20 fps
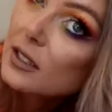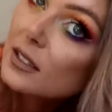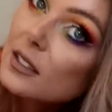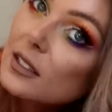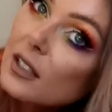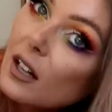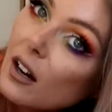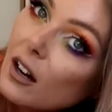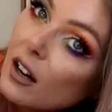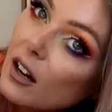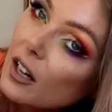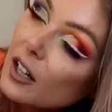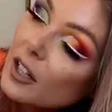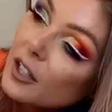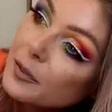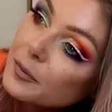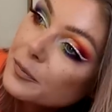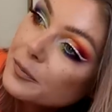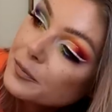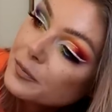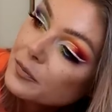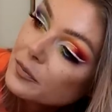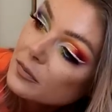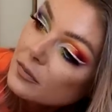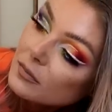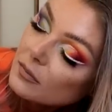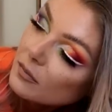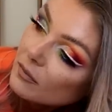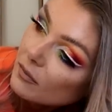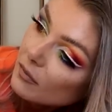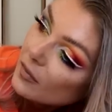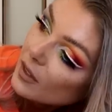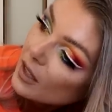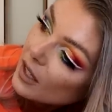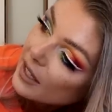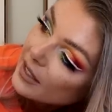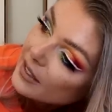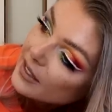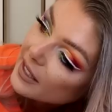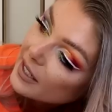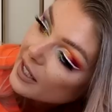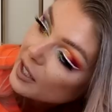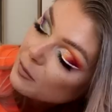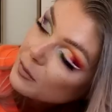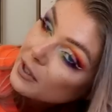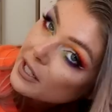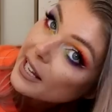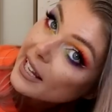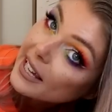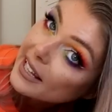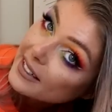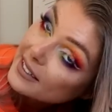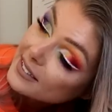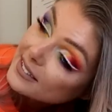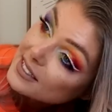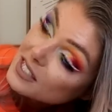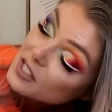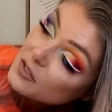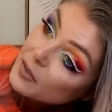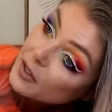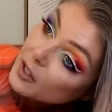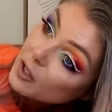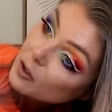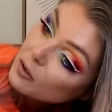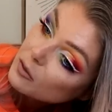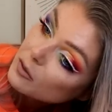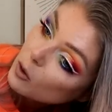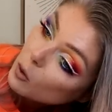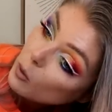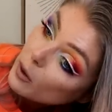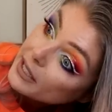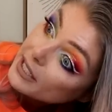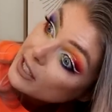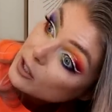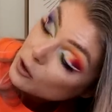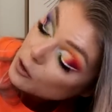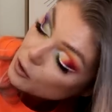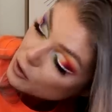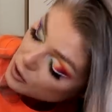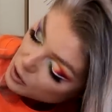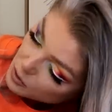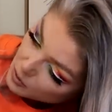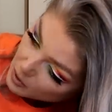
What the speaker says: the dog, and then I'm gonna edit this video. Oh, I need to do some